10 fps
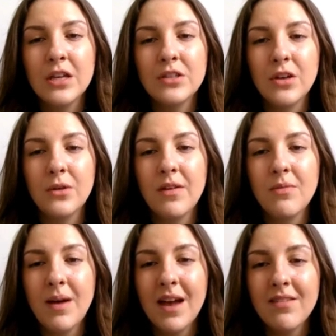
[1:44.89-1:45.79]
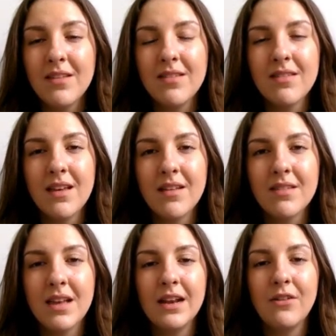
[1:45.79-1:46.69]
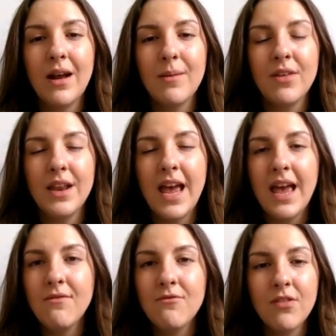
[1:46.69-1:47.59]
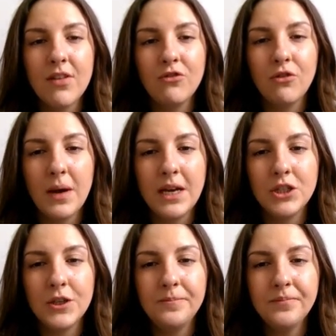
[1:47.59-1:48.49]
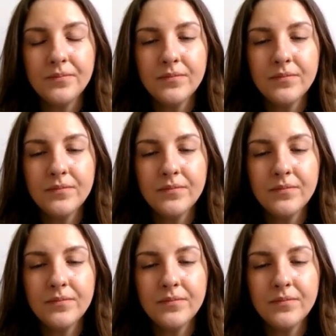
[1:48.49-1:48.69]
So his mass is 6 kilograms in every situation.